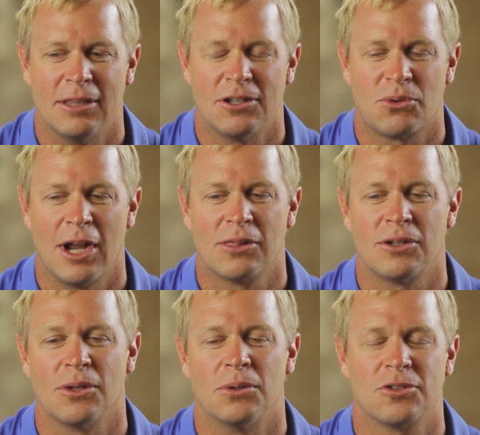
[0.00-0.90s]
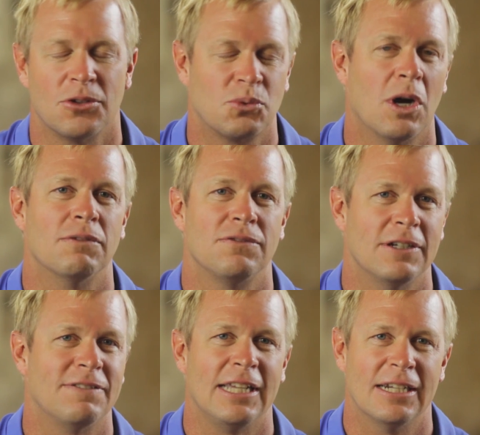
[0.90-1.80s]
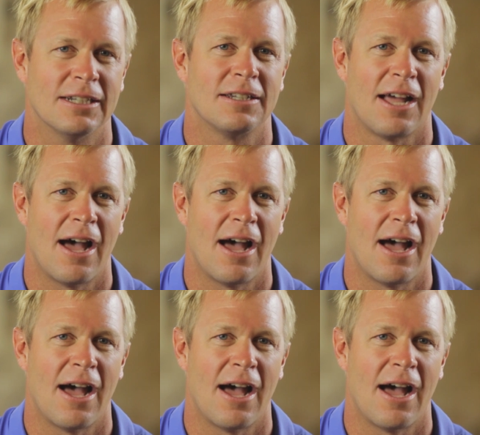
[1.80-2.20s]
in the trailer load, so 12 or 15 at a